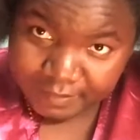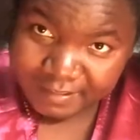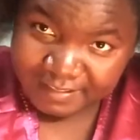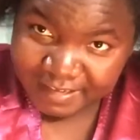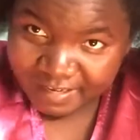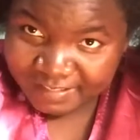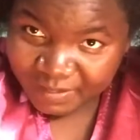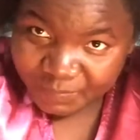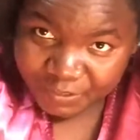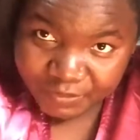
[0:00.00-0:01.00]
And guys,
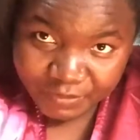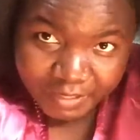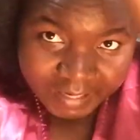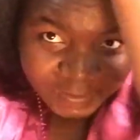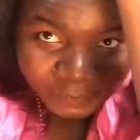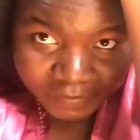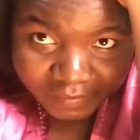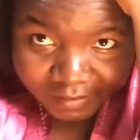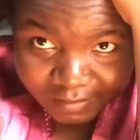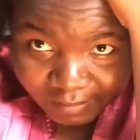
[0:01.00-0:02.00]
I'm so happy that